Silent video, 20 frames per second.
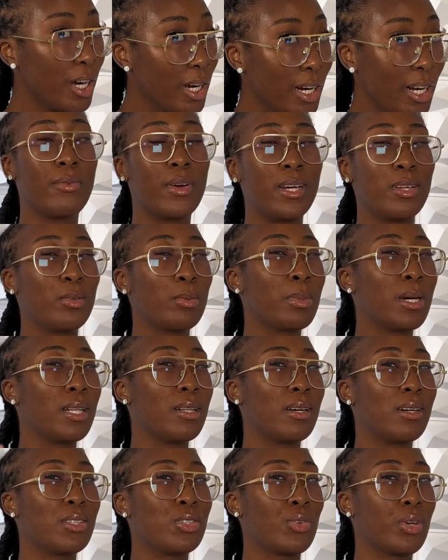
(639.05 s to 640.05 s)
If I do my
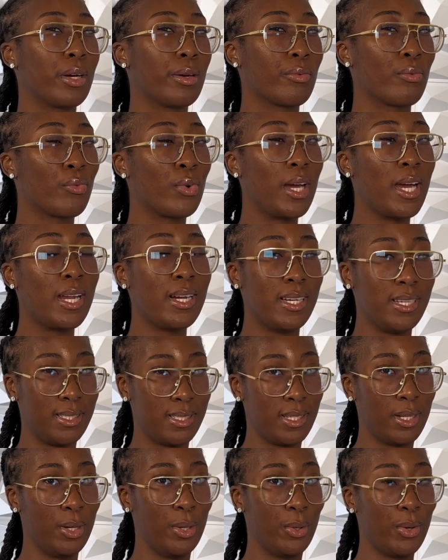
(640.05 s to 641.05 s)
laundry on Fridays
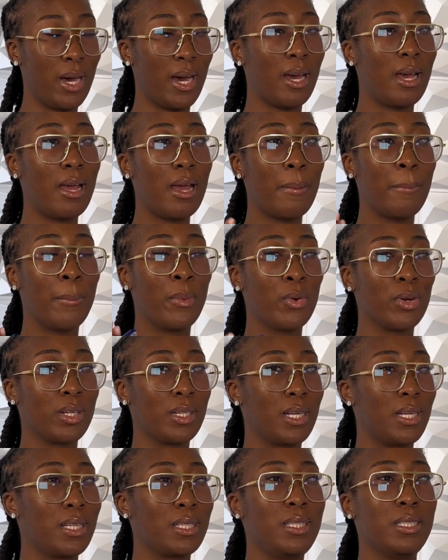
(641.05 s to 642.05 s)
though, I am more
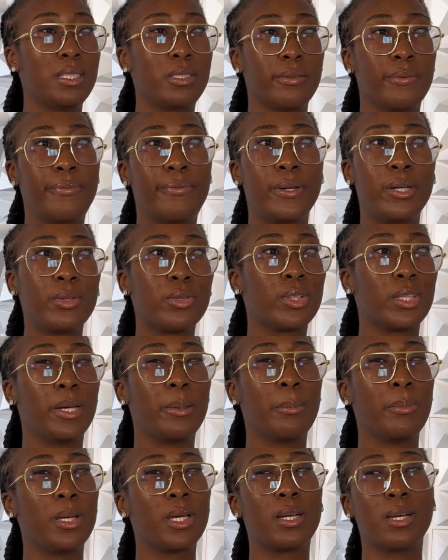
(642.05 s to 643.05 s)
likely to fold
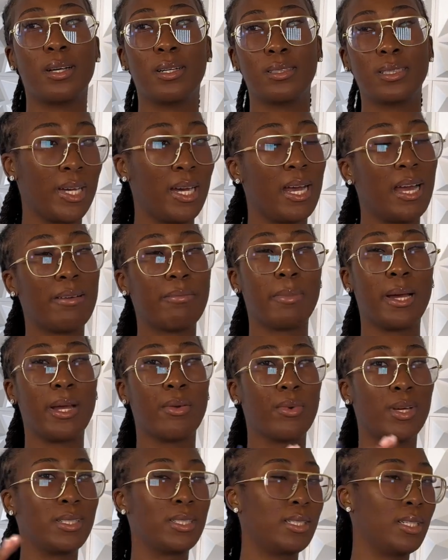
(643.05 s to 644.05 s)
them because I have my
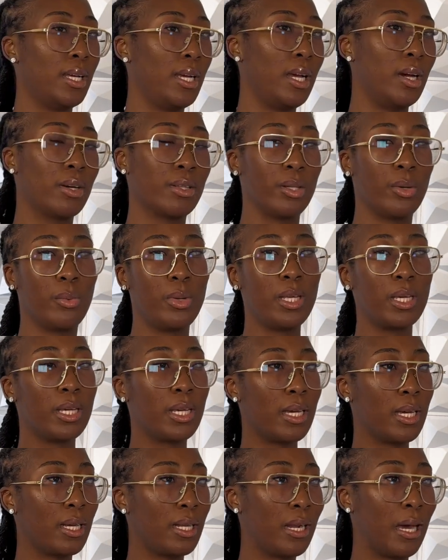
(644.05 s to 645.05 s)
rest day on the
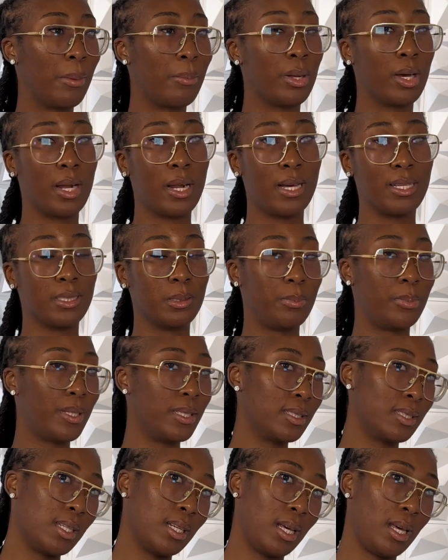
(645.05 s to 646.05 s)
weekend, I'm not as
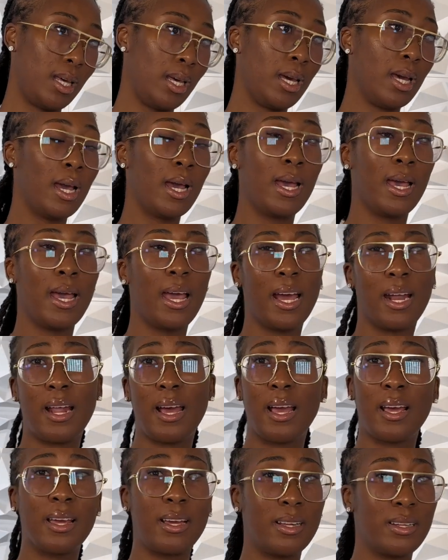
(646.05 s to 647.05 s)
busy, and
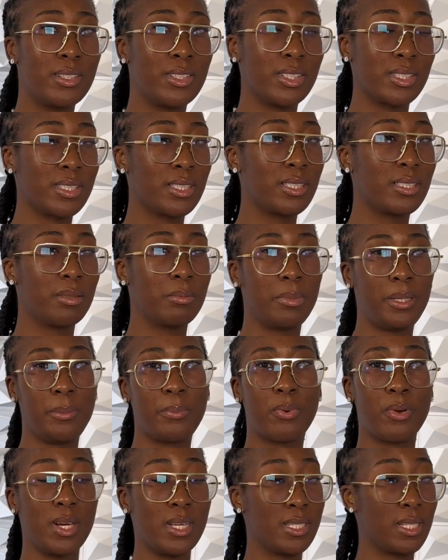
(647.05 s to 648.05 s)
I can just be
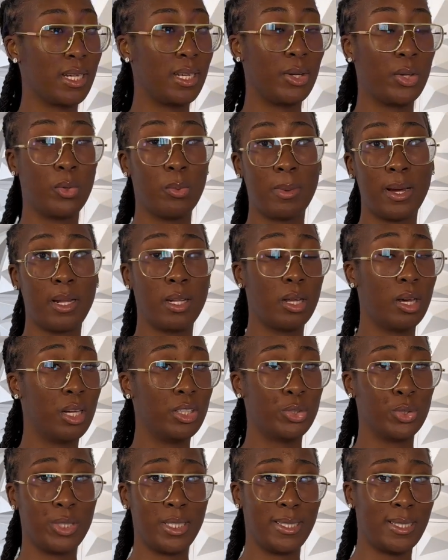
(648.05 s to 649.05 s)
present, do my
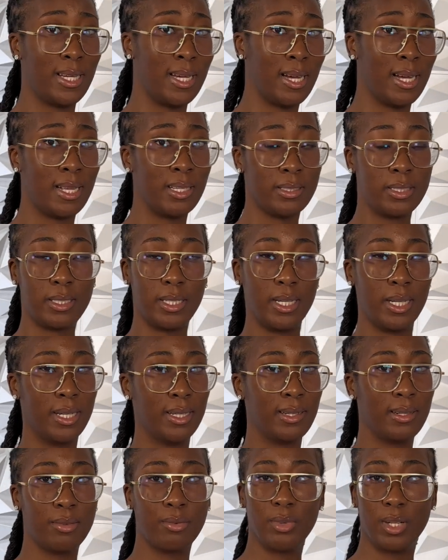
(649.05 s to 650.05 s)
laundry, dance,
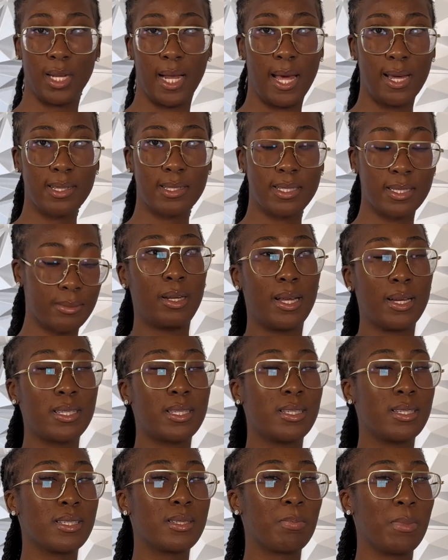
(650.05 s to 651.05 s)
and relax. Next
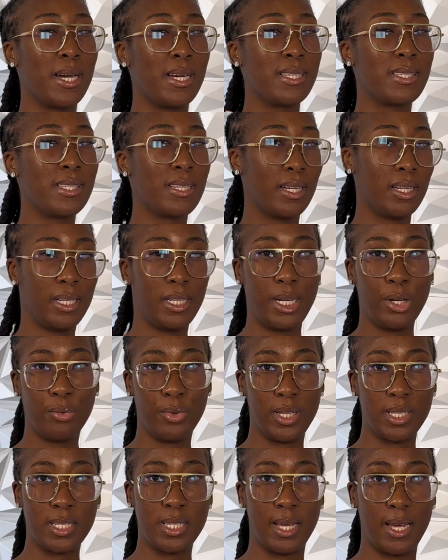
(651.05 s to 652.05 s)
is my Sunday
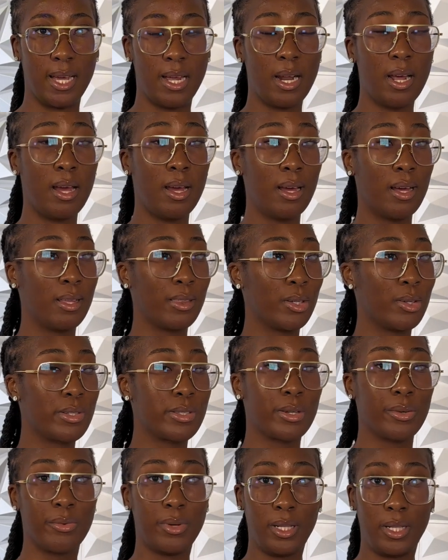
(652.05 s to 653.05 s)
reset. Those
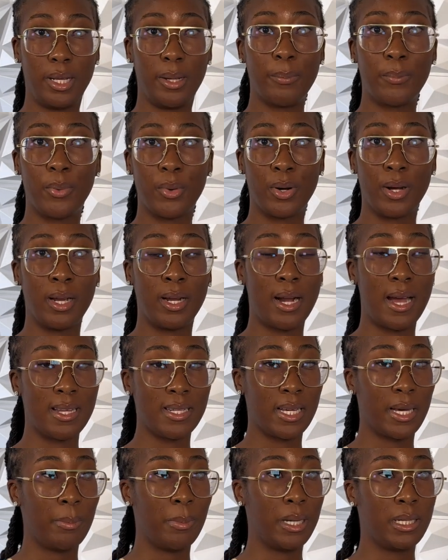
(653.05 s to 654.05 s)
are really important. As
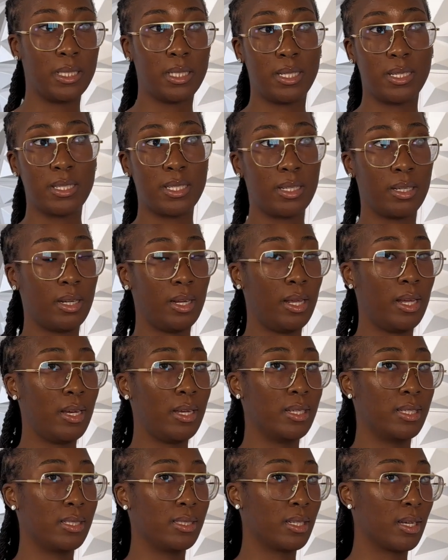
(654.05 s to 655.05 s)
I mentioned, Sunday
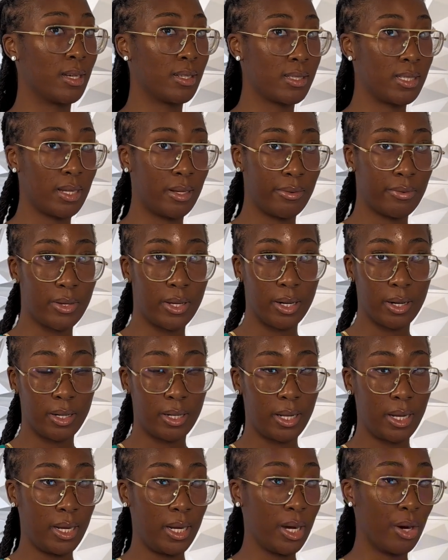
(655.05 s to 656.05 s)
is a self-care
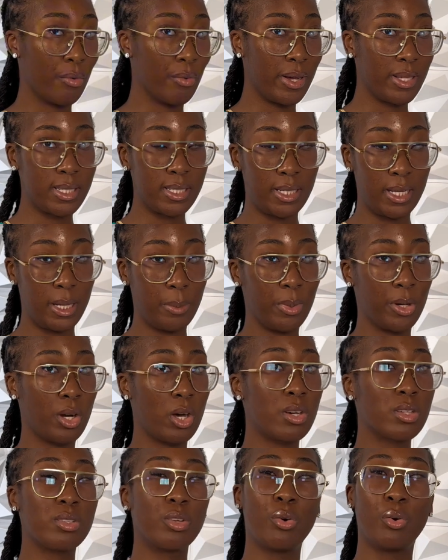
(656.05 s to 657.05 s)
day, a rest day, but
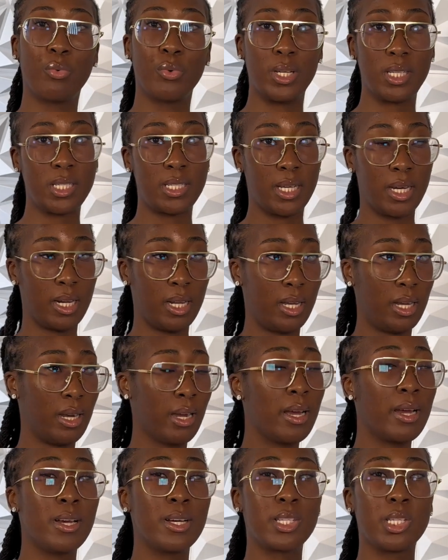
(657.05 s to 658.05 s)
also resetting,
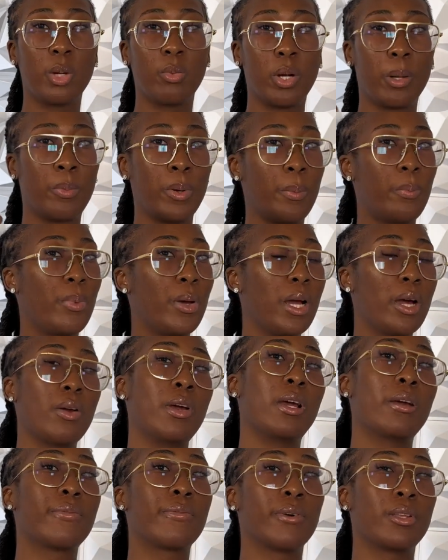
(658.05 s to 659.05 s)
so we're
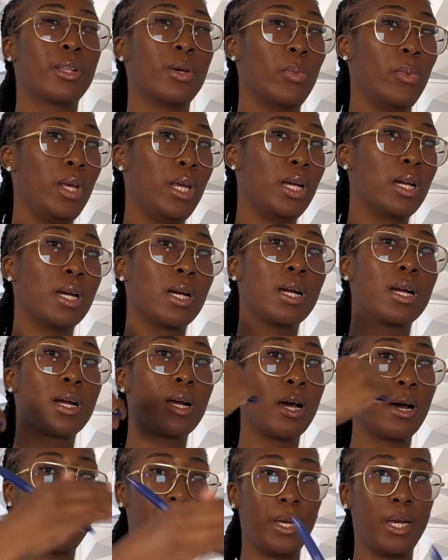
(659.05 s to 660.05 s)
preparing for the week
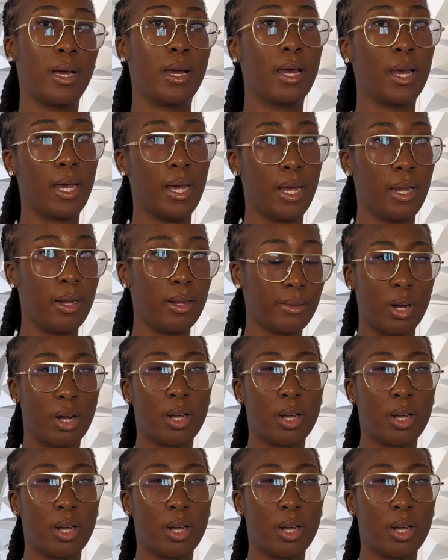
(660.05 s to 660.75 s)
coming ahead.